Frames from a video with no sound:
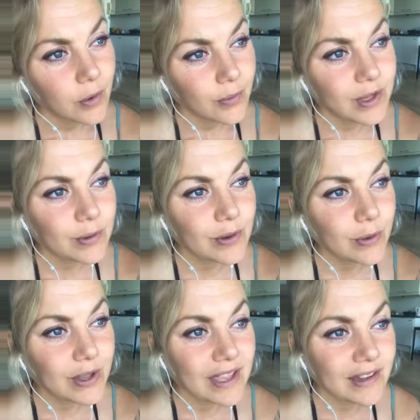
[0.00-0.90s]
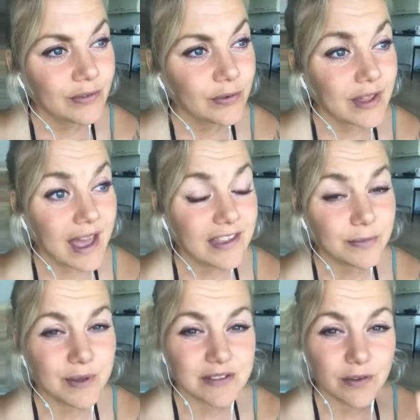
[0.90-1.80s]
we could look into the
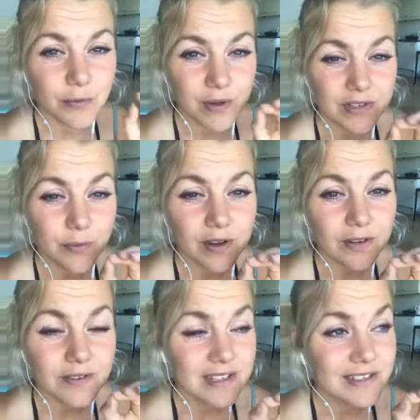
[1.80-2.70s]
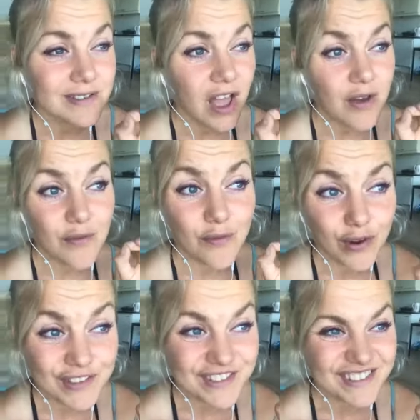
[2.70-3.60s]
aspects of which one of these
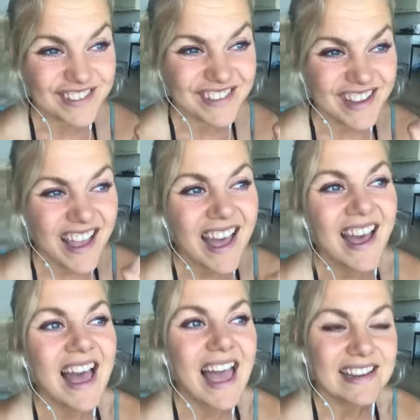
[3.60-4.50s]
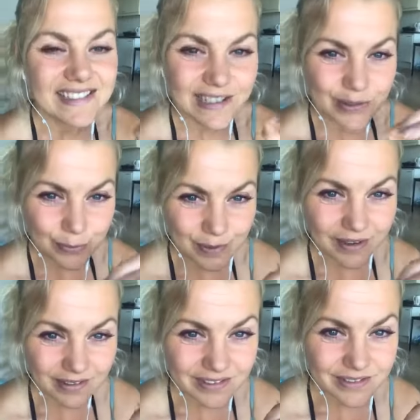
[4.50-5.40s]
voices actually do
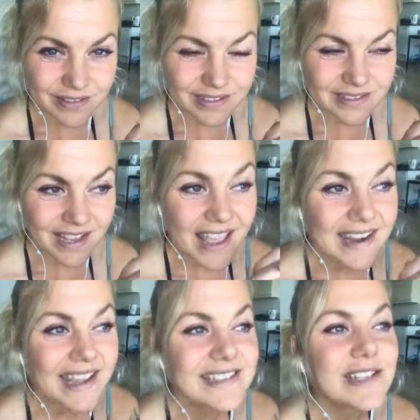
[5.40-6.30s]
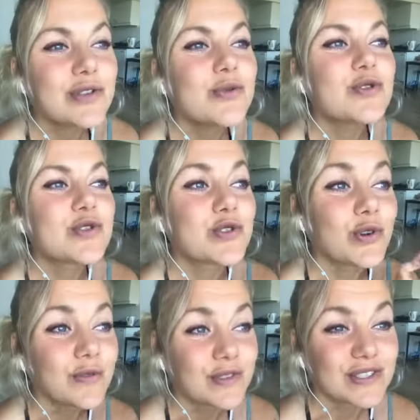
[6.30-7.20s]
belong to us and actually do
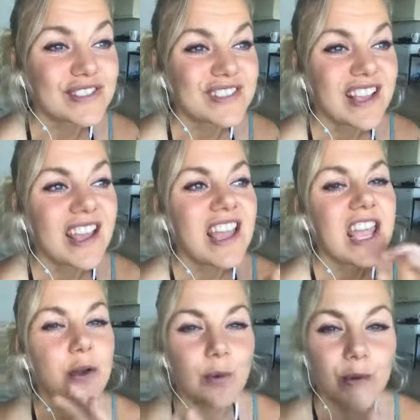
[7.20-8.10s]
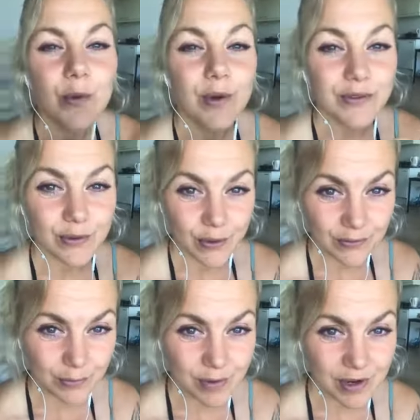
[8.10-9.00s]
serve us in where we want to go
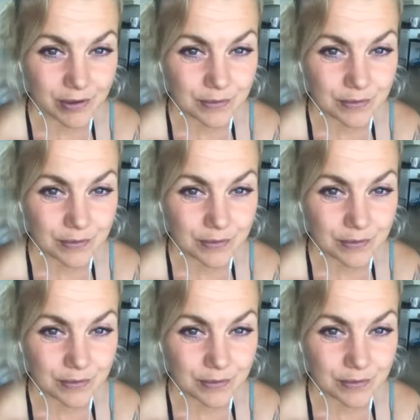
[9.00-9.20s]
from here.